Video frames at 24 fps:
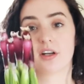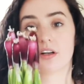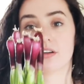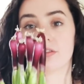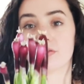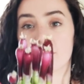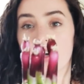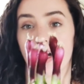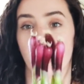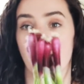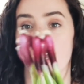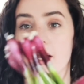
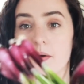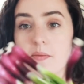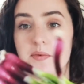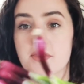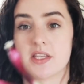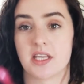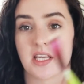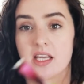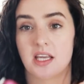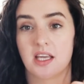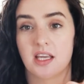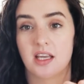gonna fry
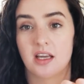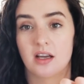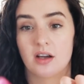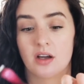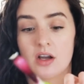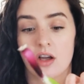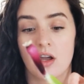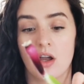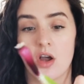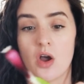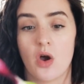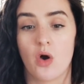up
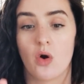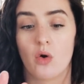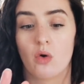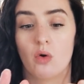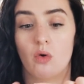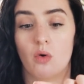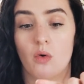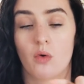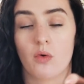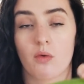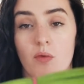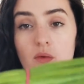the
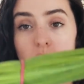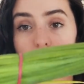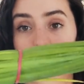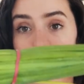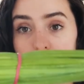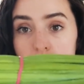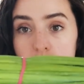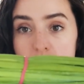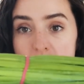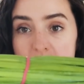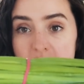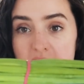
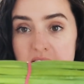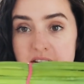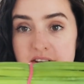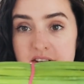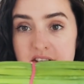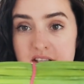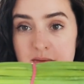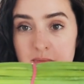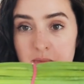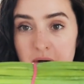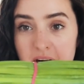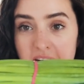red
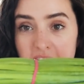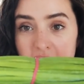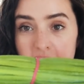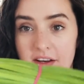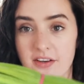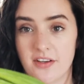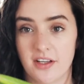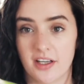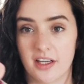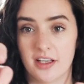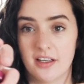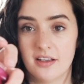spring
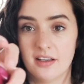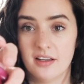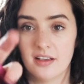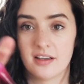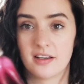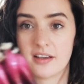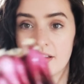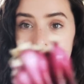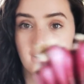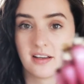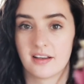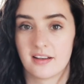
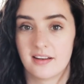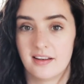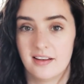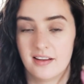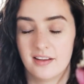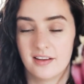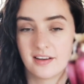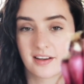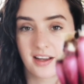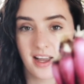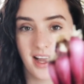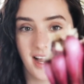onion.
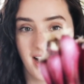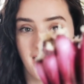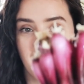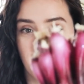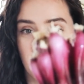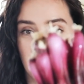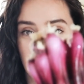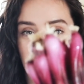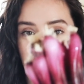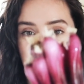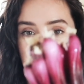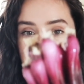Look
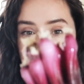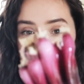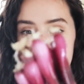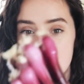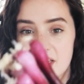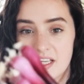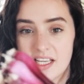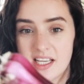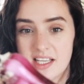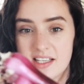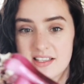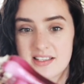how
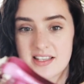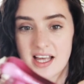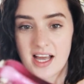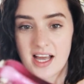pretty is